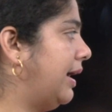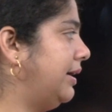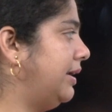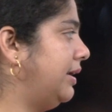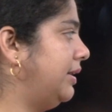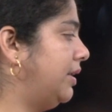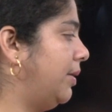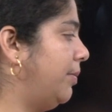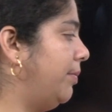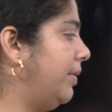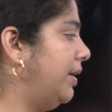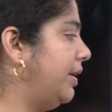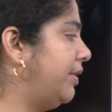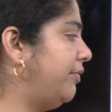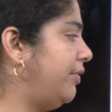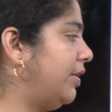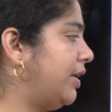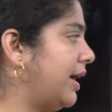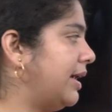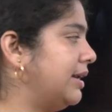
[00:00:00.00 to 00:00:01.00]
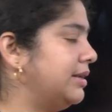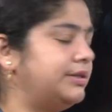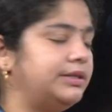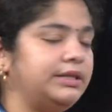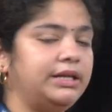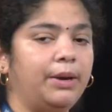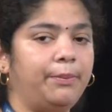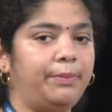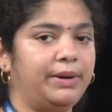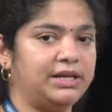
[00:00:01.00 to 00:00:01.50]
and in the mid we can
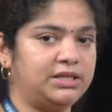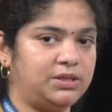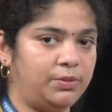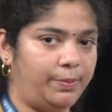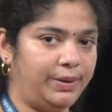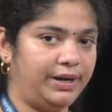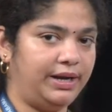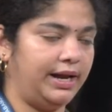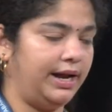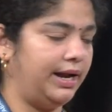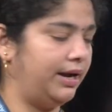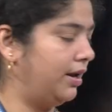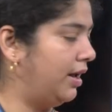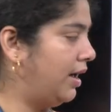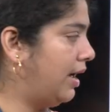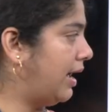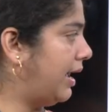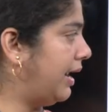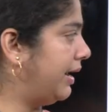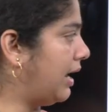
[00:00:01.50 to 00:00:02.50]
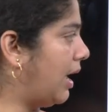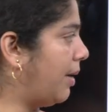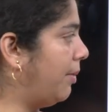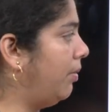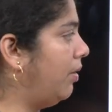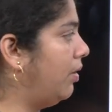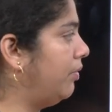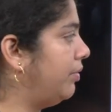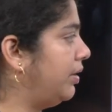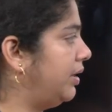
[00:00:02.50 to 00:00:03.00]
see a precipitate, and
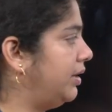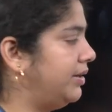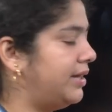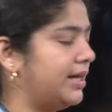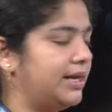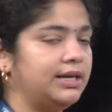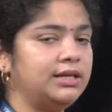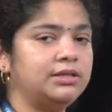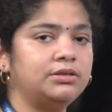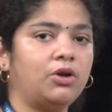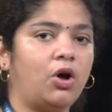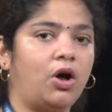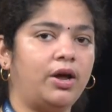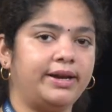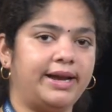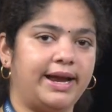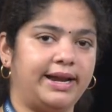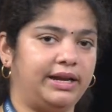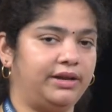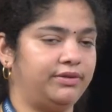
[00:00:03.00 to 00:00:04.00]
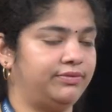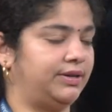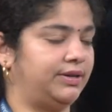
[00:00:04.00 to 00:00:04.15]
above it there is organic